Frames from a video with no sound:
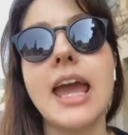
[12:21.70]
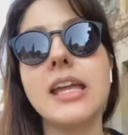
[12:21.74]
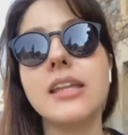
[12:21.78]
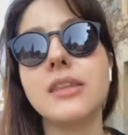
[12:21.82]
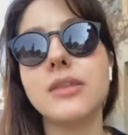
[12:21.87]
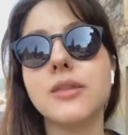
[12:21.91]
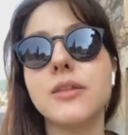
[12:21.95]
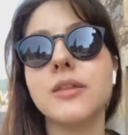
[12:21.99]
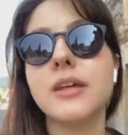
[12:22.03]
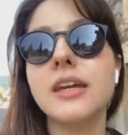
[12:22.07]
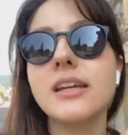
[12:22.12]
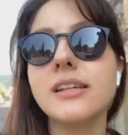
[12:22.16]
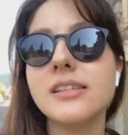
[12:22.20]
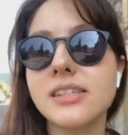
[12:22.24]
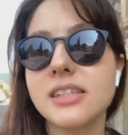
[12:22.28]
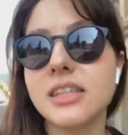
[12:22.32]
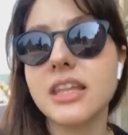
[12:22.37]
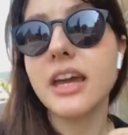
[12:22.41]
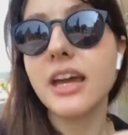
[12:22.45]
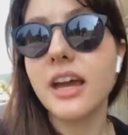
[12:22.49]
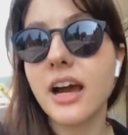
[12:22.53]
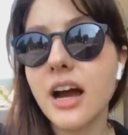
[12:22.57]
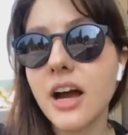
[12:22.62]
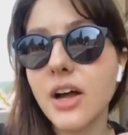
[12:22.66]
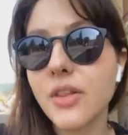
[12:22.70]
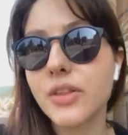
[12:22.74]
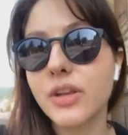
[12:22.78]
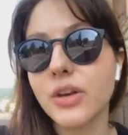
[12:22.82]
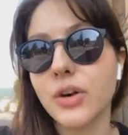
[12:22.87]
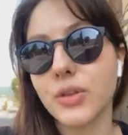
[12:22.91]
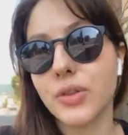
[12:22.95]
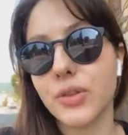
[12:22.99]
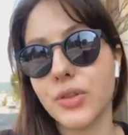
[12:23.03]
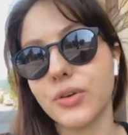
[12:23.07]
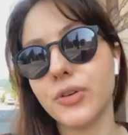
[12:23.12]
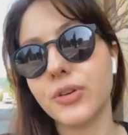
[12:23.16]
thinks they are the
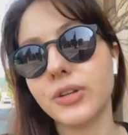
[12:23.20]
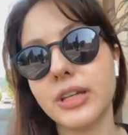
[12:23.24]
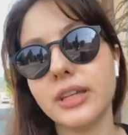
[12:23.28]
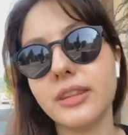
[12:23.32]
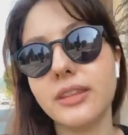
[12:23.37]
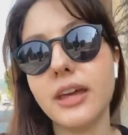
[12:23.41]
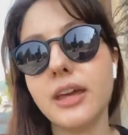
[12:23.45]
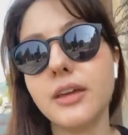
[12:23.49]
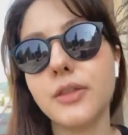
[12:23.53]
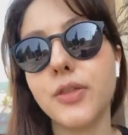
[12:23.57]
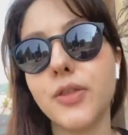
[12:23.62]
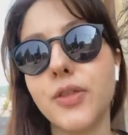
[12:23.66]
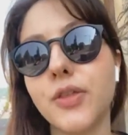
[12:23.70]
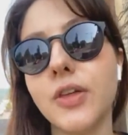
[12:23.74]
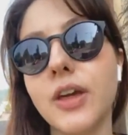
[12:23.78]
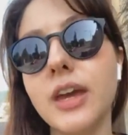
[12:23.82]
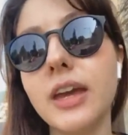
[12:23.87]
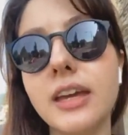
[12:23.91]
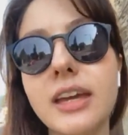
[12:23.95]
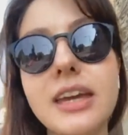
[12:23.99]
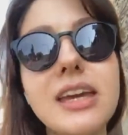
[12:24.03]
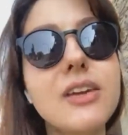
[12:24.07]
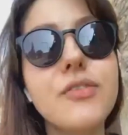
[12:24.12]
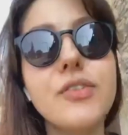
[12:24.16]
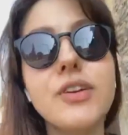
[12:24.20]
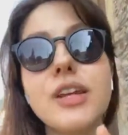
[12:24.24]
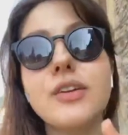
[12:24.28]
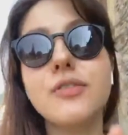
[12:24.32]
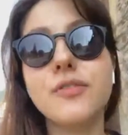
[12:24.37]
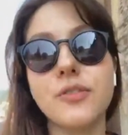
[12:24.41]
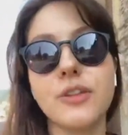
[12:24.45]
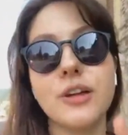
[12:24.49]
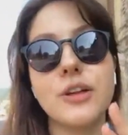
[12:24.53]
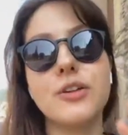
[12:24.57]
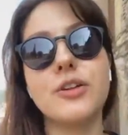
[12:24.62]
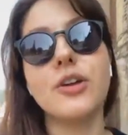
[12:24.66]
authority. They think, even
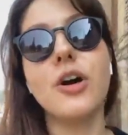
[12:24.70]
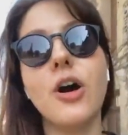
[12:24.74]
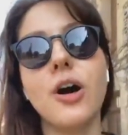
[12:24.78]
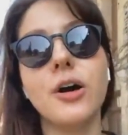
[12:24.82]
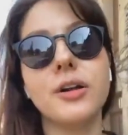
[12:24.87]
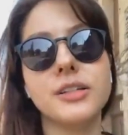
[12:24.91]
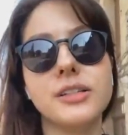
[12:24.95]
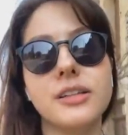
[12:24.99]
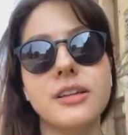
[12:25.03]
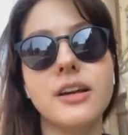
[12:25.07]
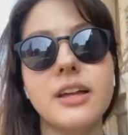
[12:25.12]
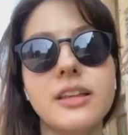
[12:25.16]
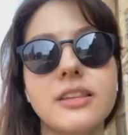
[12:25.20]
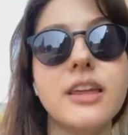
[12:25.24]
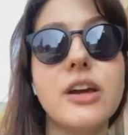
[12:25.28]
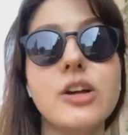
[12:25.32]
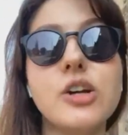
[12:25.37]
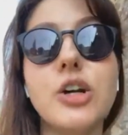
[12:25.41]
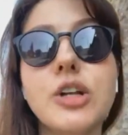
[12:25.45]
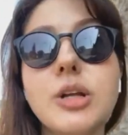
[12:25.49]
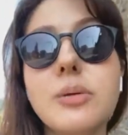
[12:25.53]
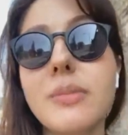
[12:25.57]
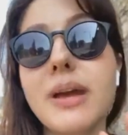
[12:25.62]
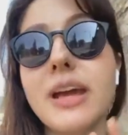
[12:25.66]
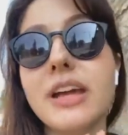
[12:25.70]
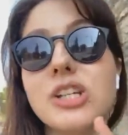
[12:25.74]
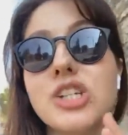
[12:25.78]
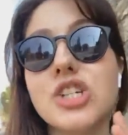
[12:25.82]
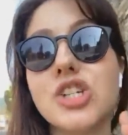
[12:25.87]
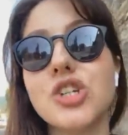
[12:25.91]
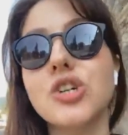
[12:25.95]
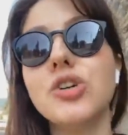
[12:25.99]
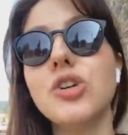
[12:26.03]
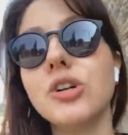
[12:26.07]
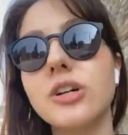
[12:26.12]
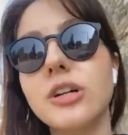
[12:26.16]
if they're not, and they're gonna make
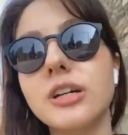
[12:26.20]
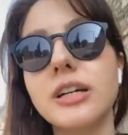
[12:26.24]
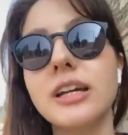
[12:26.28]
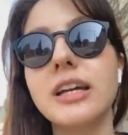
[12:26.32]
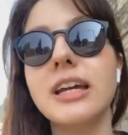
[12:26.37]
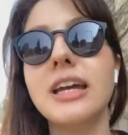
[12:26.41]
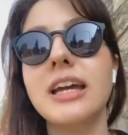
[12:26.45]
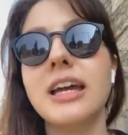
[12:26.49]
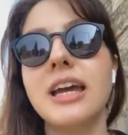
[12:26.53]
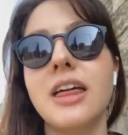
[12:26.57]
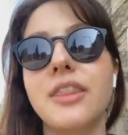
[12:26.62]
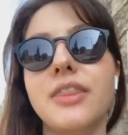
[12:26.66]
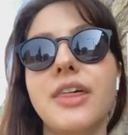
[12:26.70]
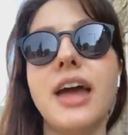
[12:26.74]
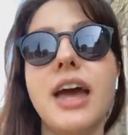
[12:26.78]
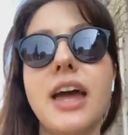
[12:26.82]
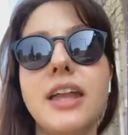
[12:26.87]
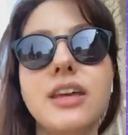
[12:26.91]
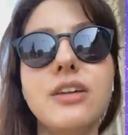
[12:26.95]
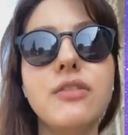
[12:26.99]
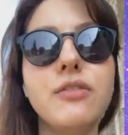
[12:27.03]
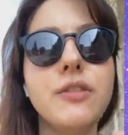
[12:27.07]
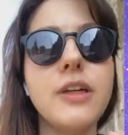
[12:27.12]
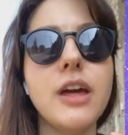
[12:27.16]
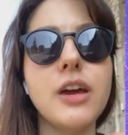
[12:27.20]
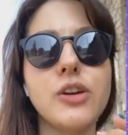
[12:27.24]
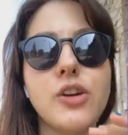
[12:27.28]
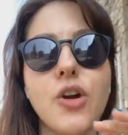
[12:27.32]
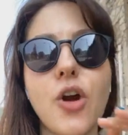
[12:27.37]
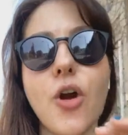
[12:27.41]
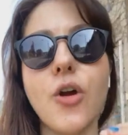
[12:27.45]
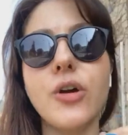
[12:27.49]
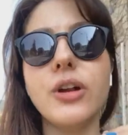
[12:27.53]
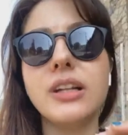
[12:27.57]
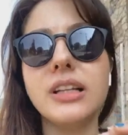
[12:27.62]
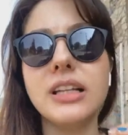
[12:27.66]
sure that if they're
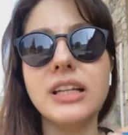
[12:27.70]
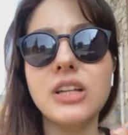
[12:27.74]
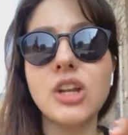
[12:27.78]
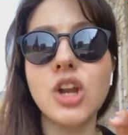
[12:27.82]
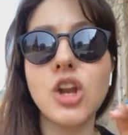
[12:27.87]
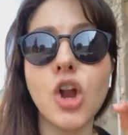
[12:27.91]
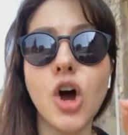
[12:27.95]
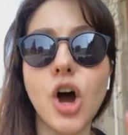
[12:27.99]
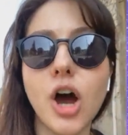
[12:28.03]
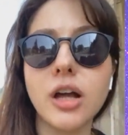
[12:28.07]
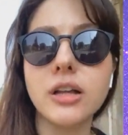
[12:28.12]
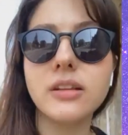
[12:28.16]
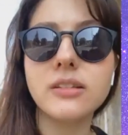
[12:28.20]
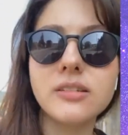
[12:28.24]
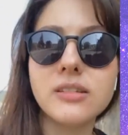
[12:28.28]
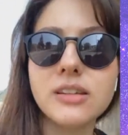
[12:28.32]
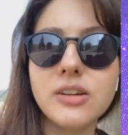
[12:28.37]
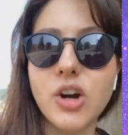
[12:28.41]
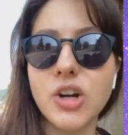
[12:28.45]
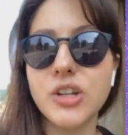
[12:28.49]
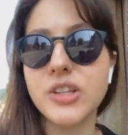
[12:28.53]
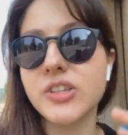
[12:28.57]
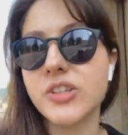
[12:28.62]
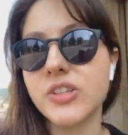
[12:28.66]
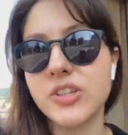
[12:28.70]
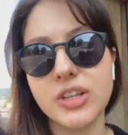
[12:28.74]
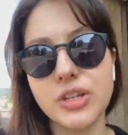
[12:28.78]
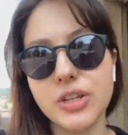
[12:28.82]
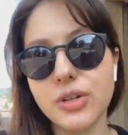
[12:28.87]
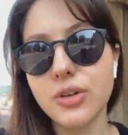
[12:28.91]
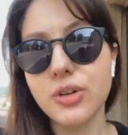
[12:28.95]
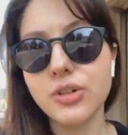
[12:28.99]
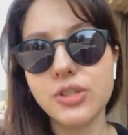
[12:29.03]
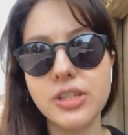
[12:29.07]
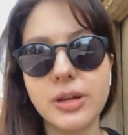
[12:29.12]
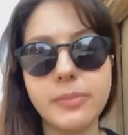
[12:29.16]
currently not
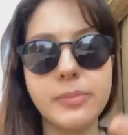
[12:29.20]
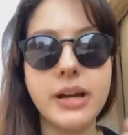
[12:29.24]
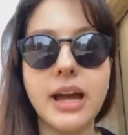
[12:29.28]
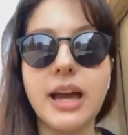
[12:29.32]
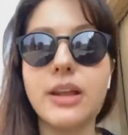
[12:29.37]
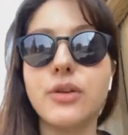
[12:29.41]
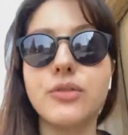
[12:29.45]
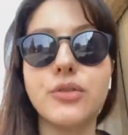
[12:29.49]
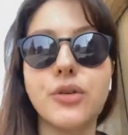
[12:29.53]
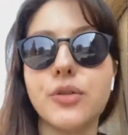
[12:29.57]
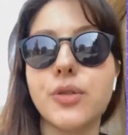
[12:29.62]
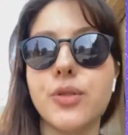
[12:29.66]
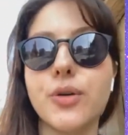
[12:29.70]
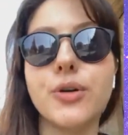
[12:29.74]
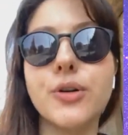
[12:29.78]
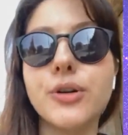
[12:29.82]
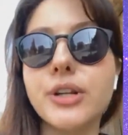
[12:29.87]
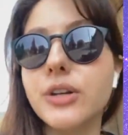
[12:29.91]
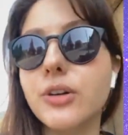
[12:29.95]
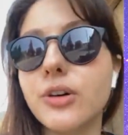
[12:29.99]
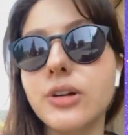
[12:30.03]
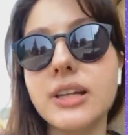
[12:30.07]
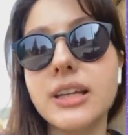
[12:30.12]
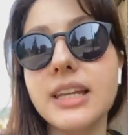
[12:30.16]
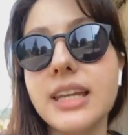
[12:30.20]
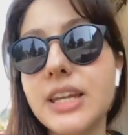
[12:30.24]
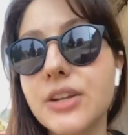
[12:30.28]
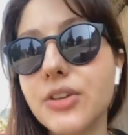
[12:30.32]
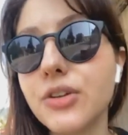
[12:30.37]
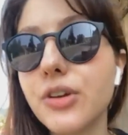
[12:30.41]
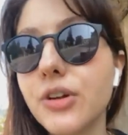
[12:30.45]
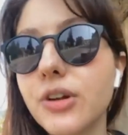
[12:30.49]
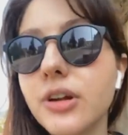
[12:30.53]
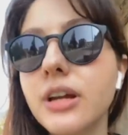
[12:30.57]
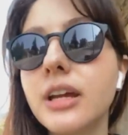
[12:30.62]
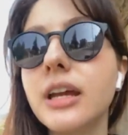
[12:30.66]
considered some kind of authority or
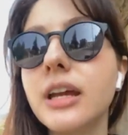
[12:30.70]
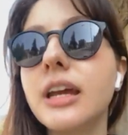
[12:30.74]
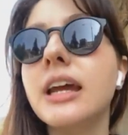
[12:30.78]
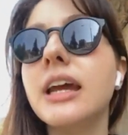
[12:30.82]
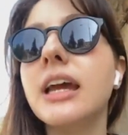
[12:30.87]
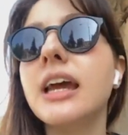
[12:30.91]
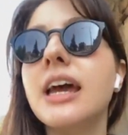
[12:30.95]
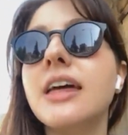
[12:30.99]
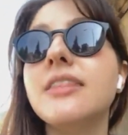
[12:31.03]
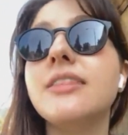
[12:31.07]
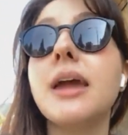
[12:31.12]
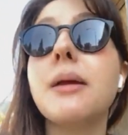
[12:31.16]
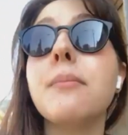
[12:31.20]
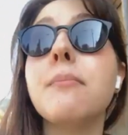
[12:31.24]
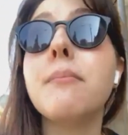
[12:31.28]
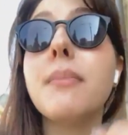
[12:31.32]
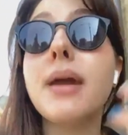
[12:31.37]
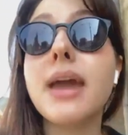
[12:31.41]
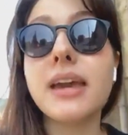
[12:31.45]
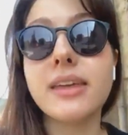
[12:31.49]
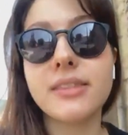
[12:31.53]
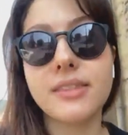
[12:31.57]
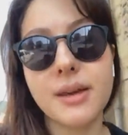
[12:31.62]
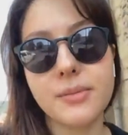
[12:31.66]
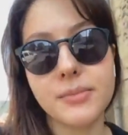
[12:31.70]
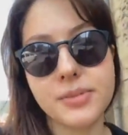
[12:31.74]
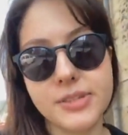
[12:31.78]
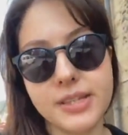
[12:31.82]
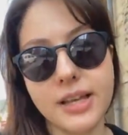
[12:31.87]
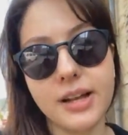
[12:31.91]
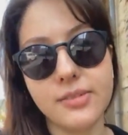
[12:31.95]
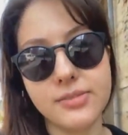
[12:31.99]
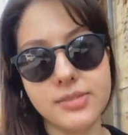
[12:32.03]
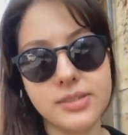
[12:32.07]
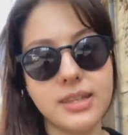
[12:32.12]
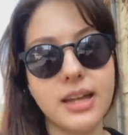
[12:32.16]
leader, they make
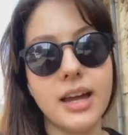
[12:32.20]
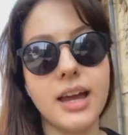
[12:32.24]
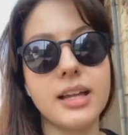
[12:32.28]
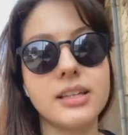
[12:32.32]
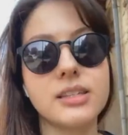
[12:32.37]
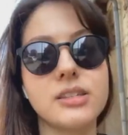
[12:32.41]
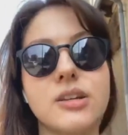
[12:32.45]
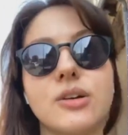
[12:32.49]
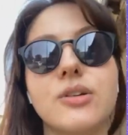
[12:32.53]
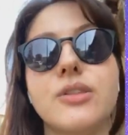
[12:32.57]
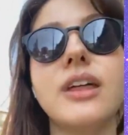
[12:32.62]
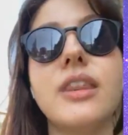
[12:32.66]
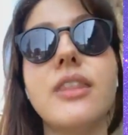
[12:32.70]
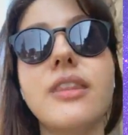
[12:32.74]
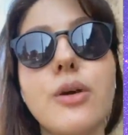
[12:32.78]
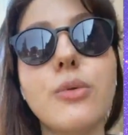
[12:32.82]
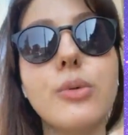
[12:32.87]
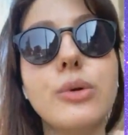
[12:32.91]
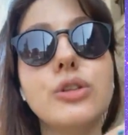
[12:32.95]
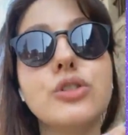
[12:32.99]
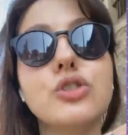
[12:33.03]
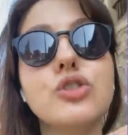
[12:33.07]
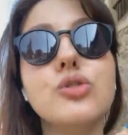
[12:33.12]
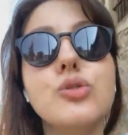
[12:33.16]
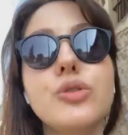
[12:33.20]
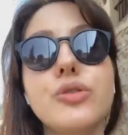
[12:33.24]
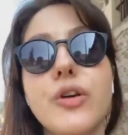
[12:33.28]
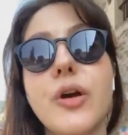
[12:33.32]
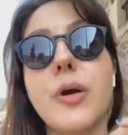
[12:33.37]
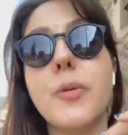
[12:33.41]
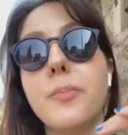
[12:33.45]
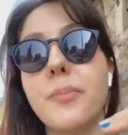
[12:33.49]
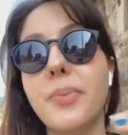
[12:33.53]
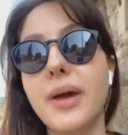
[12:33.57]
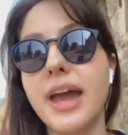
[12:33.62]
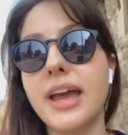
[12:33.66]
themselves that. So then they will do
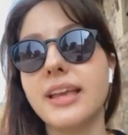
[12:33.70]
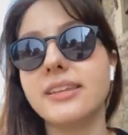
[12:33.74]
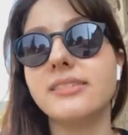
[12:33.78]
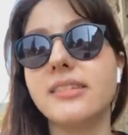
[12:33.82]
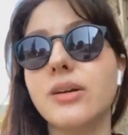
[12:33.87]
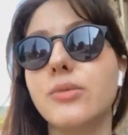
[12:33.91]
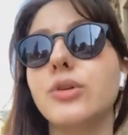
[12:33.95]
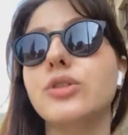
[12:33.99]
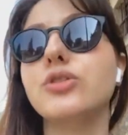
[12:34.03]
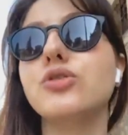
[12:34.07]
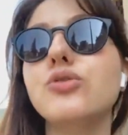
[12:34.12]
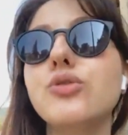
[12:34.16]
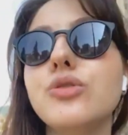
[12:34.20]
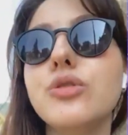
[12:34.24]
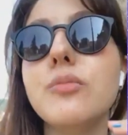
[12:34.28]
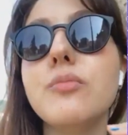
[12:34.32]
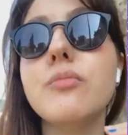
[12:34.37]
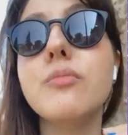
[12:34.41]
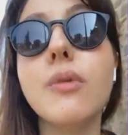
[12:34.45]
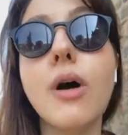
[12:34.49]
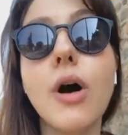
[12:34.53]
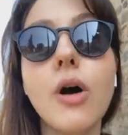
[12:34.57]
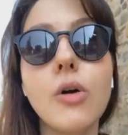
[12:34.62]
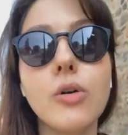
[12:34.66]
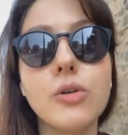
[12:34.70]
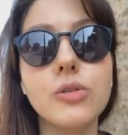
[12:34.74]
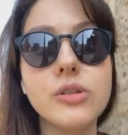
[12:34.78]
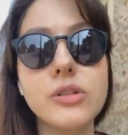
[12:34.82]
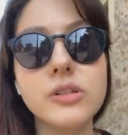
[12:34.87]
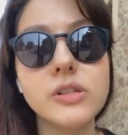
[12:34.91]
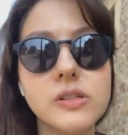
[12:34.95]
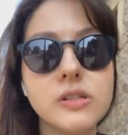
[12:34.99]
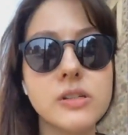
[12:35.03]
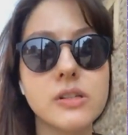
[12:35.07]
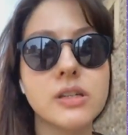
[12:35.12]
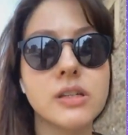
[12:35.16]
their best, they will do the
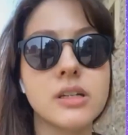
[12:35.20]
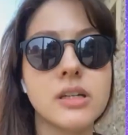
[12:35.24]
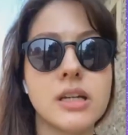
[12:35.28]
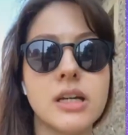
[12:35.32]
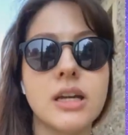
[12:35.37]
most